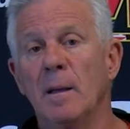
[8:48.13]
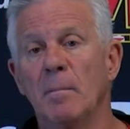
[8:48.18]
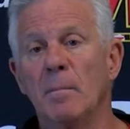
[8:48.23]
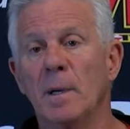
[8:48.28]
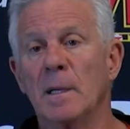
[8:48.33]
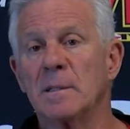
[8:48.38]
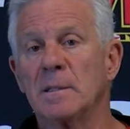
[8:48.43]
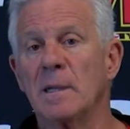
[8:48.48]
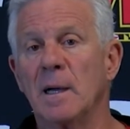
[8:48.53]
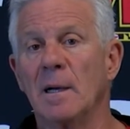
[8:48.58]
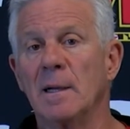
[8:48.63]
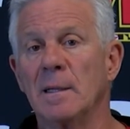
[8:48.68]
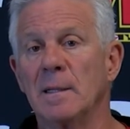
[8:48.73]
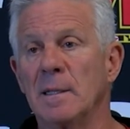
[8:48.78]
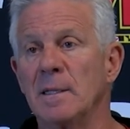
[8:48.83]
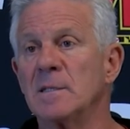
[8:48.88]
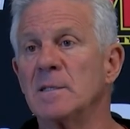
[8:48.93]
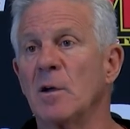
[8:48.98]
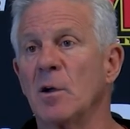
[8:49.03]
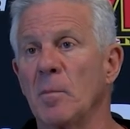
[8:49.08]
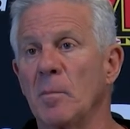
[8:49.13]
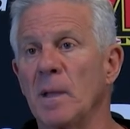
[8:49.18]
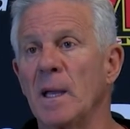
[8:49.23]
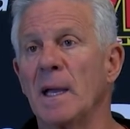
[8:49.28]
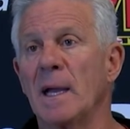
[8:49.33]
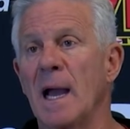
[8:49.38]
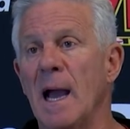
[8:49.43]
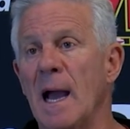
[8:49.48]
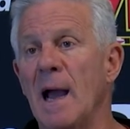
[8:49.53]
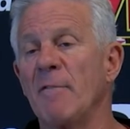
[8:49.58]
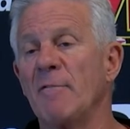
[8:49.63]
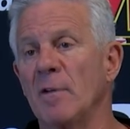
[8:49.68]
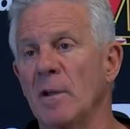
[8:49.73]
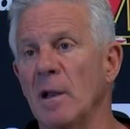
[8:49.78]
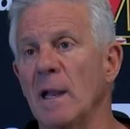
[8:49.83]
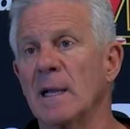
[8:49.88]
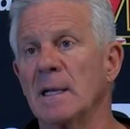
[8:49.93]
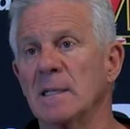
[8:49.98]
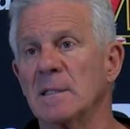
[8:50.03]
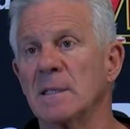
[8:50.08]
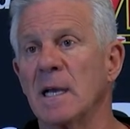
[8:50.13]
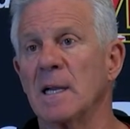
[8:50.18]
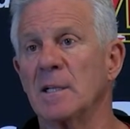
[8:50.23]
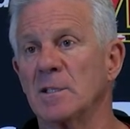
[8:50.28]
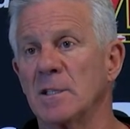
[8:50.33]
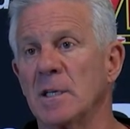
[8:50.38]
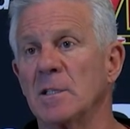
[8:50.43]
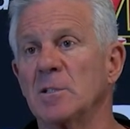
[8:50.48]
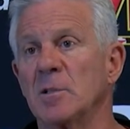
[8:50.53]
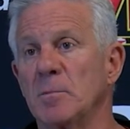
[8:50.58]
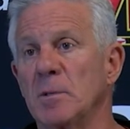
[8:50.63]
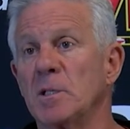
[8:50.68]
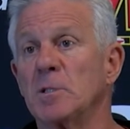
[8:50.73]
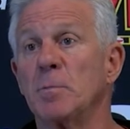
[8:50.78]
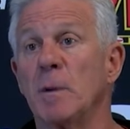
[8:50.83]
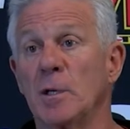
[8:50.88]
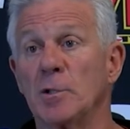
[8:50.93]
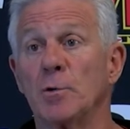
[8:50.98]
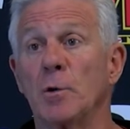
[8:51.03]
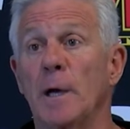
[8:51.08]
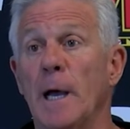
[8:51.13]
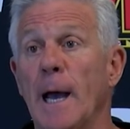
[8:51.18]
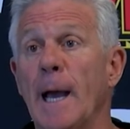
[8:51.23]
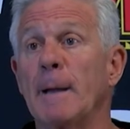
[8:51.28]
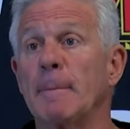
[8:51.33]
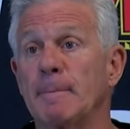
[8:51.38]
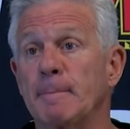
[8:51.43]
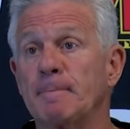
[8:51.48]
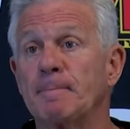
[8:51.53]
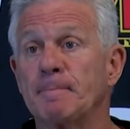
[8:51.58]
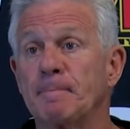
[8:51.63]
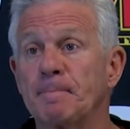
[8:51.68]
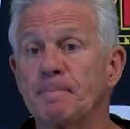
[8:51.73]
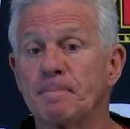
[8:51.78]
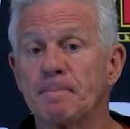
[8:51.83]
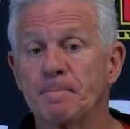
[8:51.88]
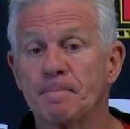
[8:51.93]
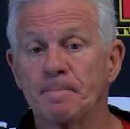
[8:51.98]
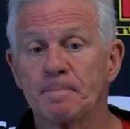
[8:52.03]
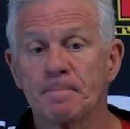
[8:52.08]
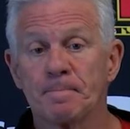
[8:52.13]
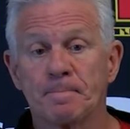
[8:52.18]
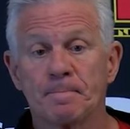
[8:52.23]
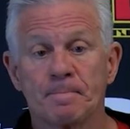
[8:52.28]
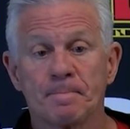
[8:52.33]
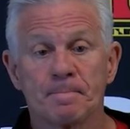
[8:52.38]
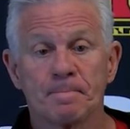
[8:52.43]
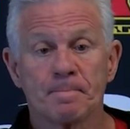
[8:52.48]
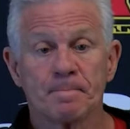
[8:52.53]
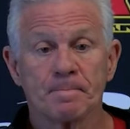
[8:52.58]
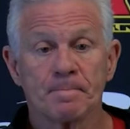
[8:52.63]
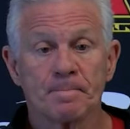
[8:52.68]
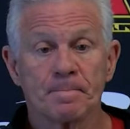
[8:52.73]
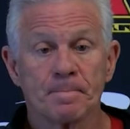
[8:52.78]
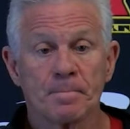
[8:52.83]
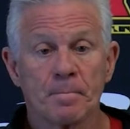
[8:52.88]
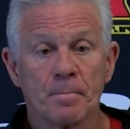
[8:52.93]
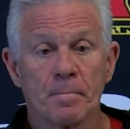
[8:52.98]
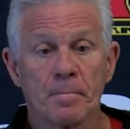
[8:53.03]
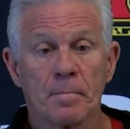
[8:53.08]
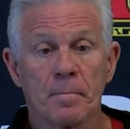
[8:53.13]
But he's going to be a guy I feel like has got a chance to be a special guy.